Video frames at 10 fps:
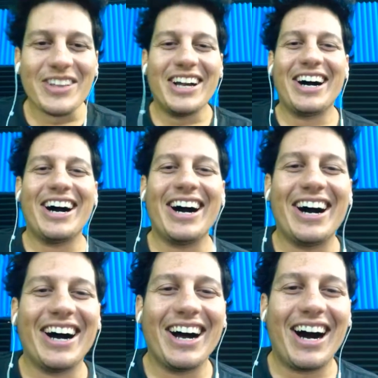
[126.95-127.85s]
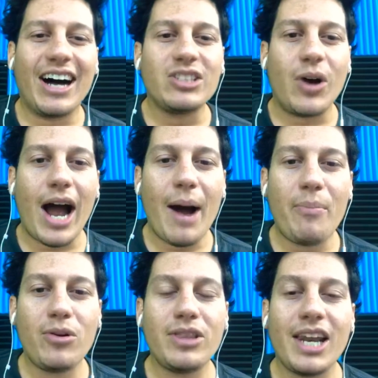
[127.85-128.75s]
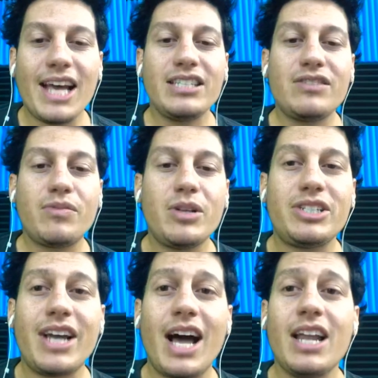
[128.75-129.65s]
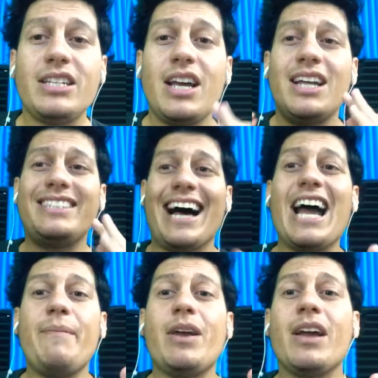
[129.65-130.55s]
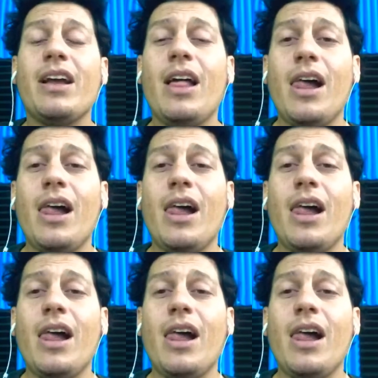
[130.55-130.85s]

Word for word: Apple, the lessons from the challenge, timing,